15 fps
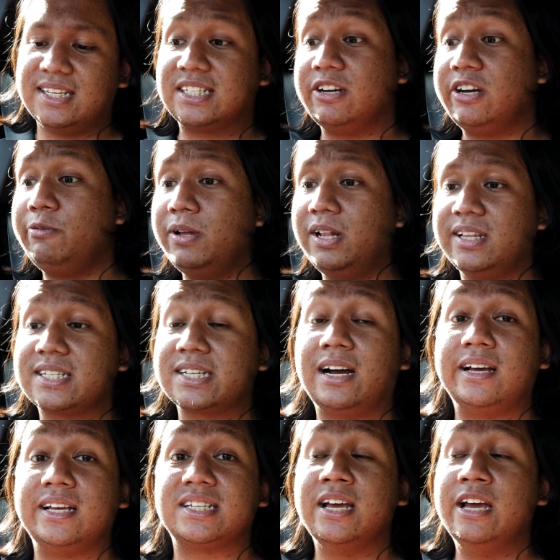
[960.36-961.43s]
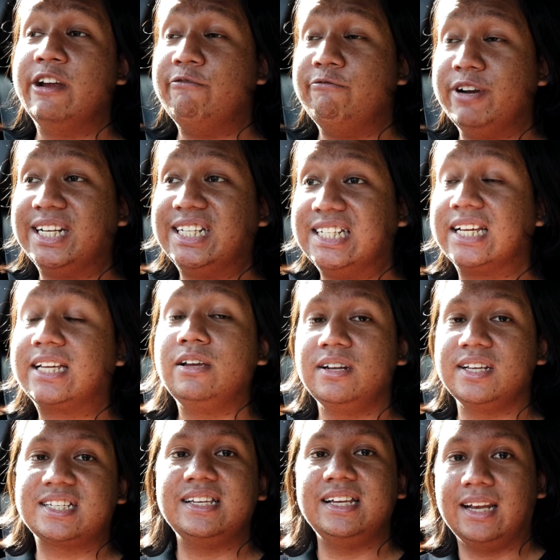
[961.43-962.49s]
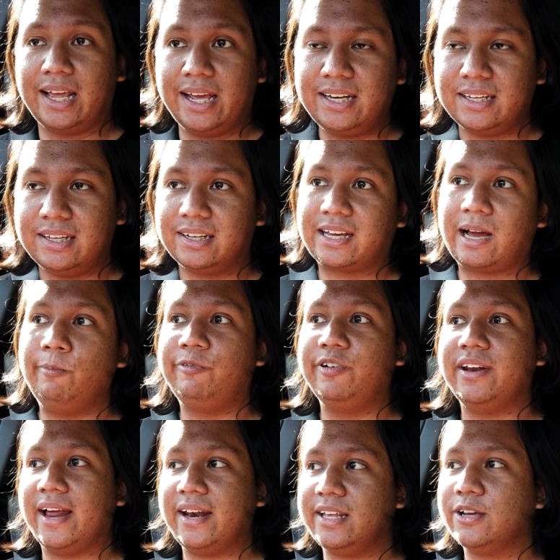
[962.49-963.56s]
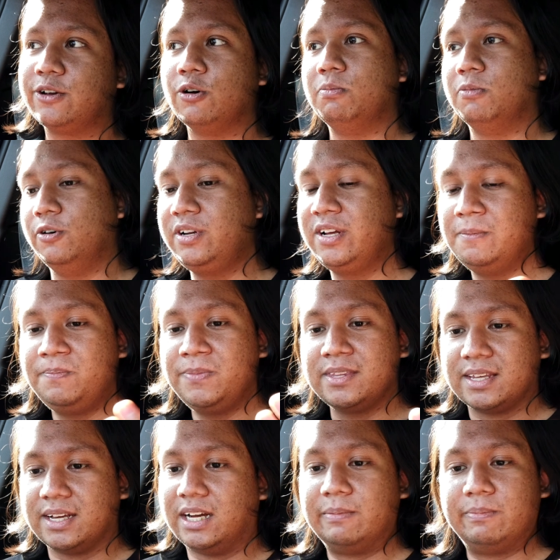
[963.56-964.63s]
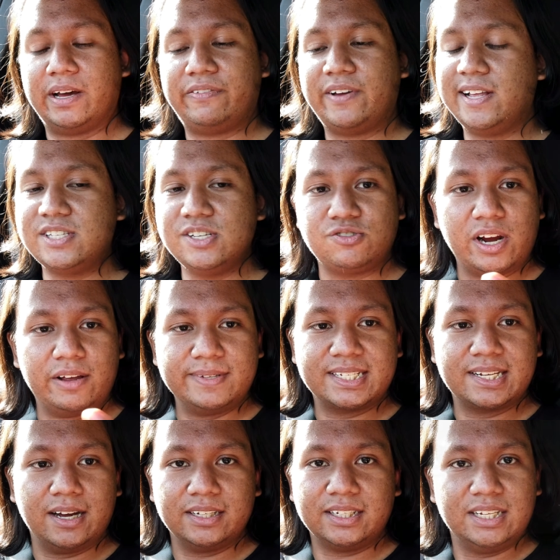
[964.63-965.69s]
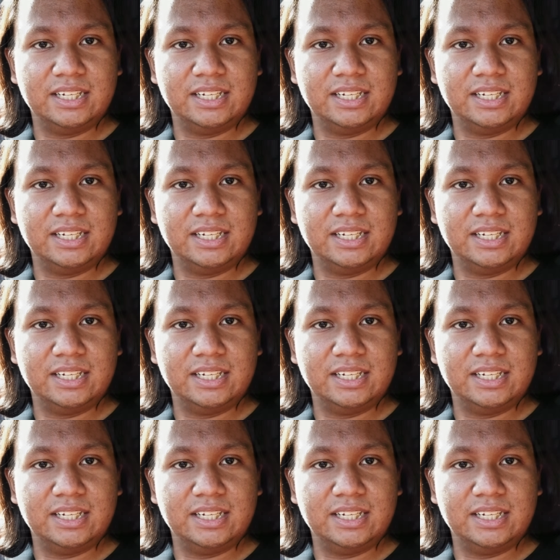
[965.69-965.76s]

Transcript: the steering wheel of this car is ridiculously light in comfort and eco mode. I've had to drive this car in